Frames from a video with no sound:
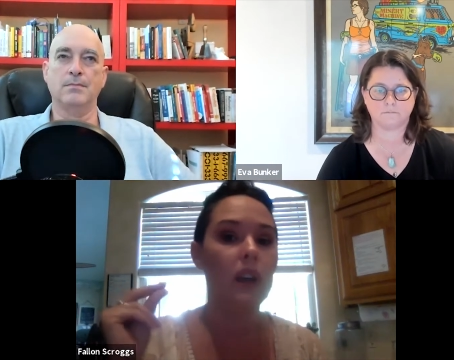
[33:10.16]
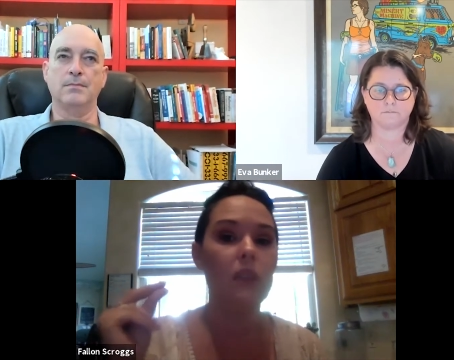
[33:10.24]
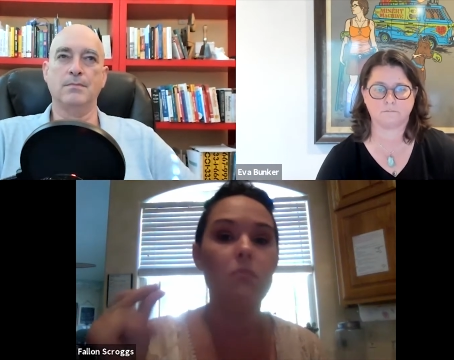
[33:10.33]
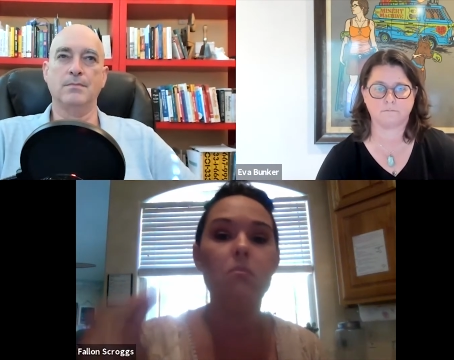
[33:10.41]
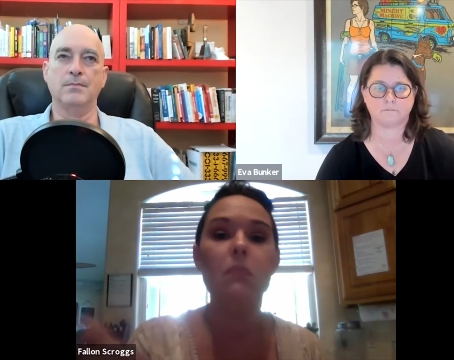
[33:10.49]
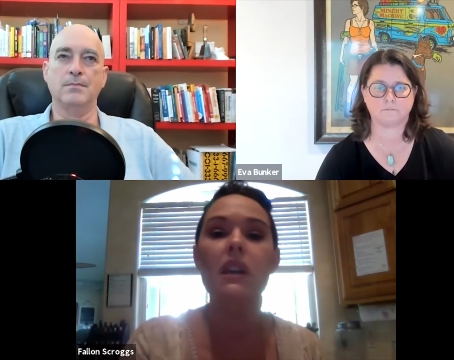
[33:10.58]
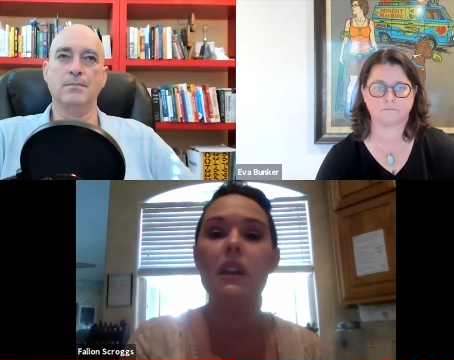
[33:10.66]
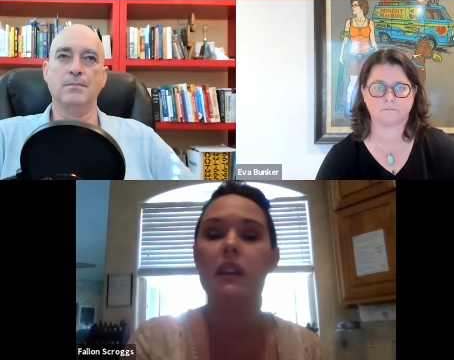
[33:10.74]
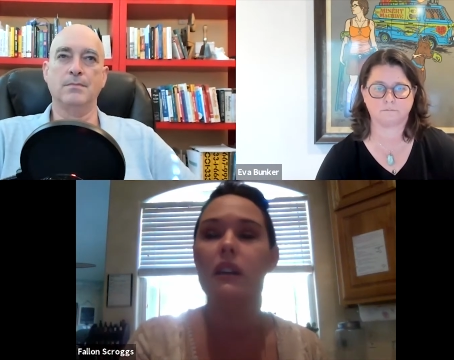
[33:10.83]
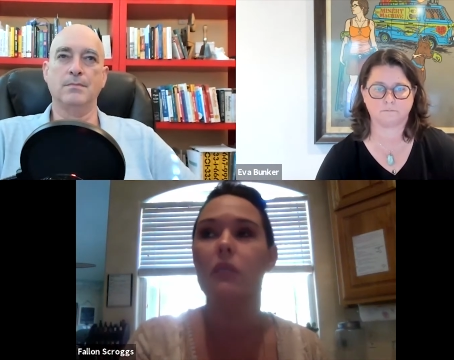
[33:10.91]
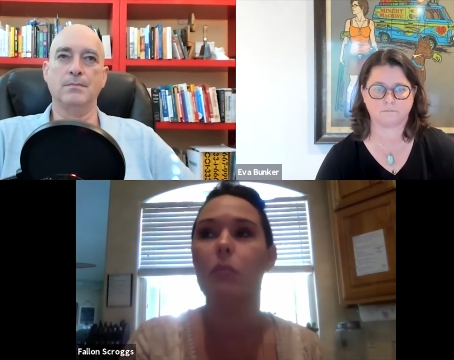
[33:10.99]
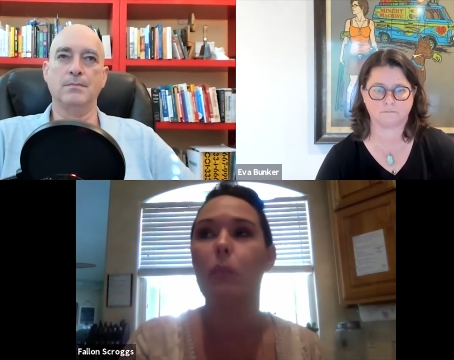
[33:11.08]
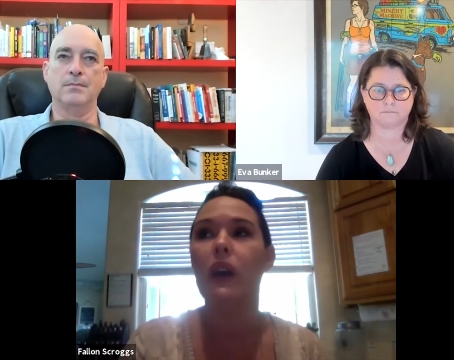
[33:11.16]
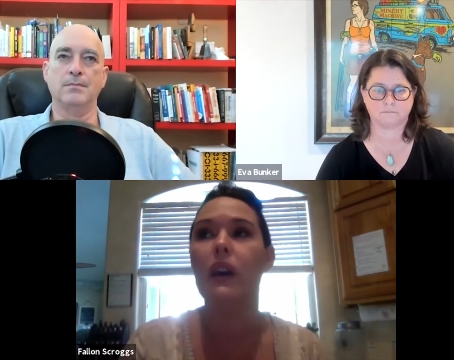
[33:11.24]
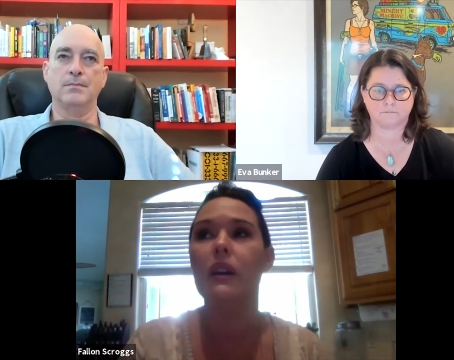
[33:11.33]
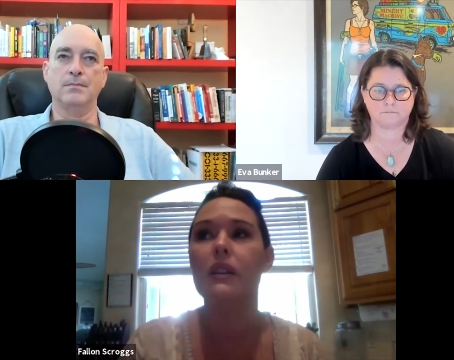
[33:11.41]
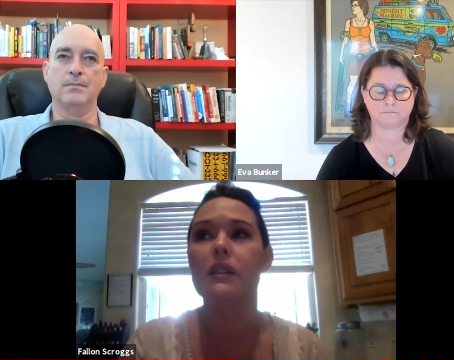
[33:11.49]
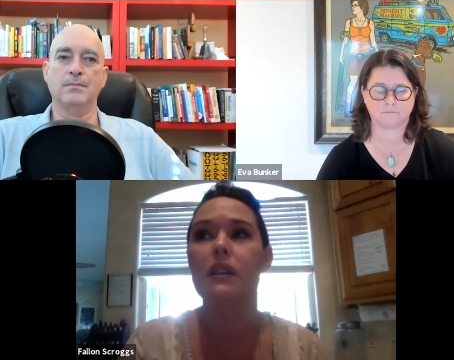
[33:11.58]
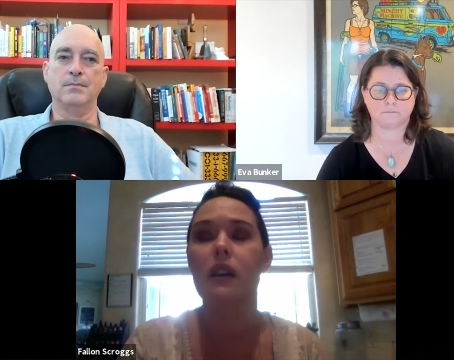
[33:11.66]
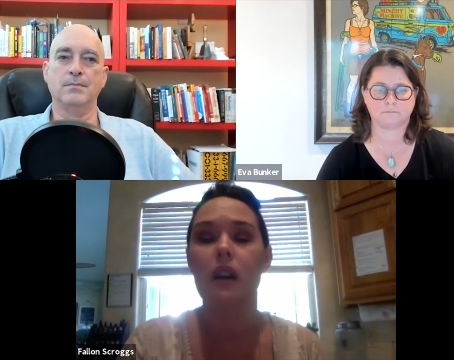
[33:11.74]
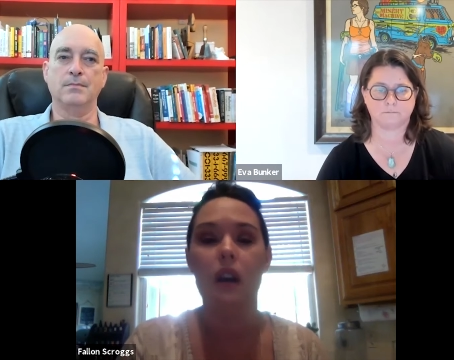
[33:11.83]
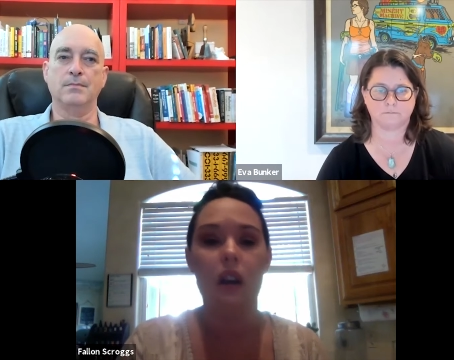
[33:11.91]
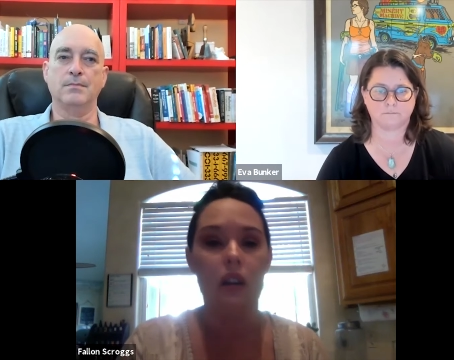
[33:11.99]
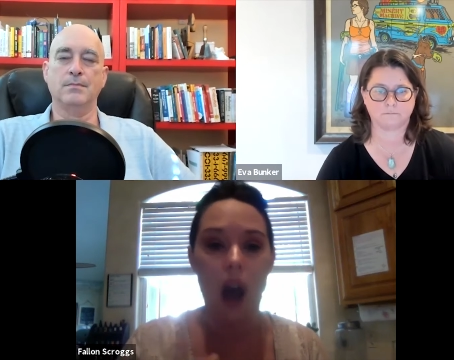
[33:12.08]
Speaker 1: immediately because
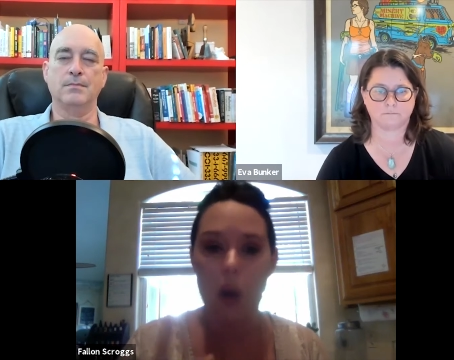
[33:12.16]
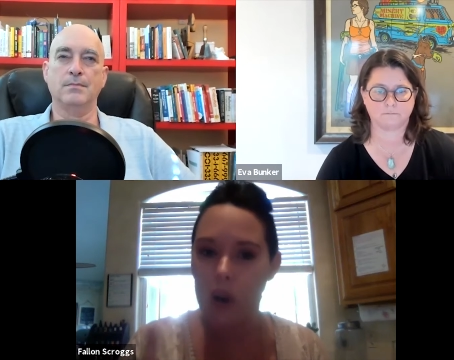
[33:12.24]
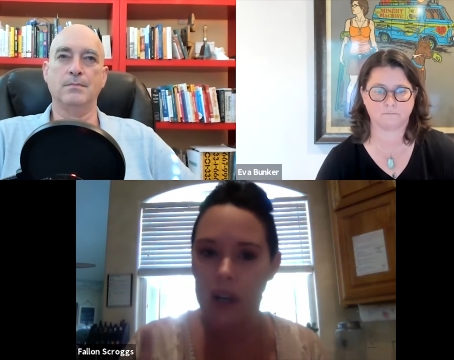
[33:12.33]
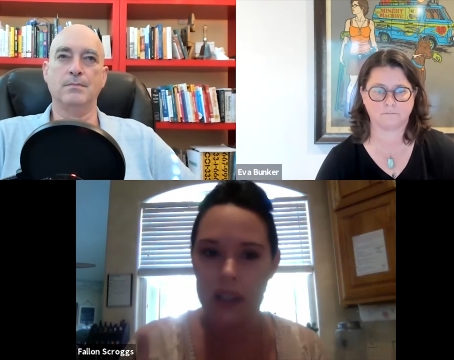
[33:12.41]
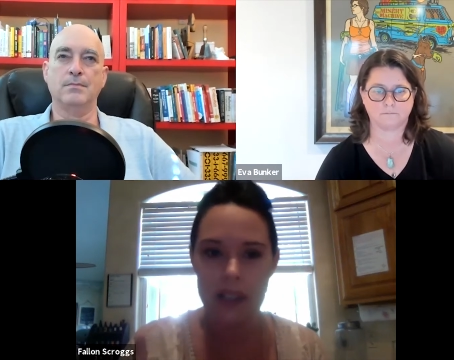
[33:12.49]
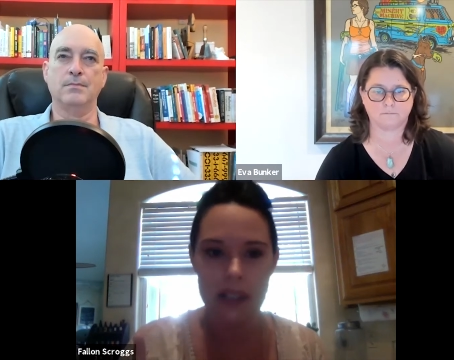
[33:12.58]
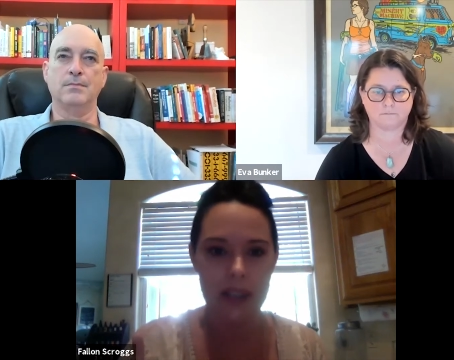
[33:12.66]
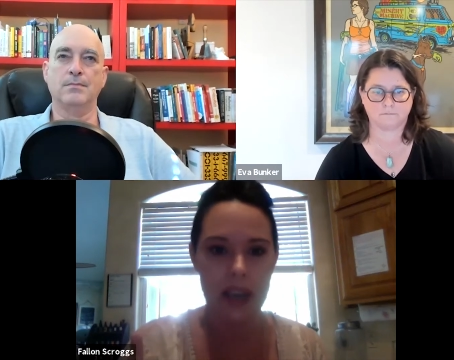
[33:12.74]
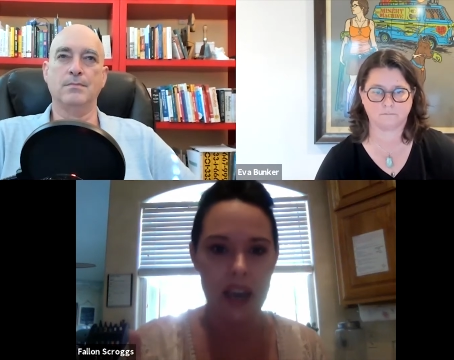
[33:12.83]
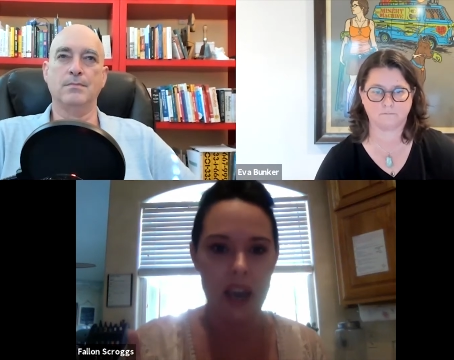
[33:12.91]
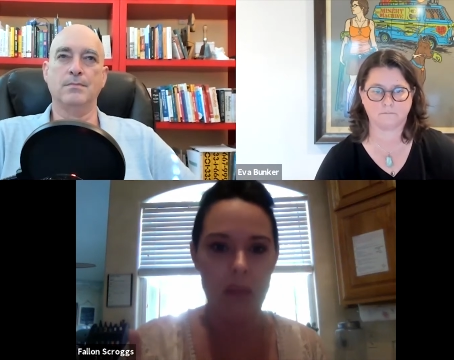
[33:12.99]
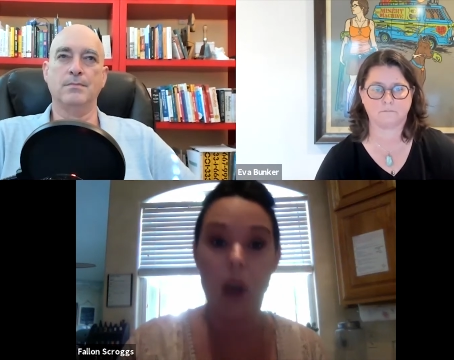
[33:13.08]
not one is the same.